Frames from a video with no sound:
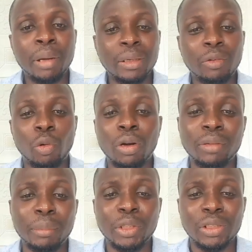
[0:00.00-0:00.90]
But one
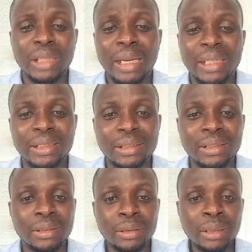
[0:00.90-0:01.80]
of the major
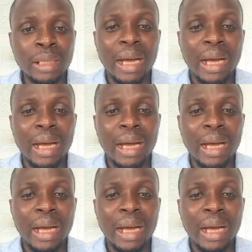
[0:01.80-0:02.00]
challenges,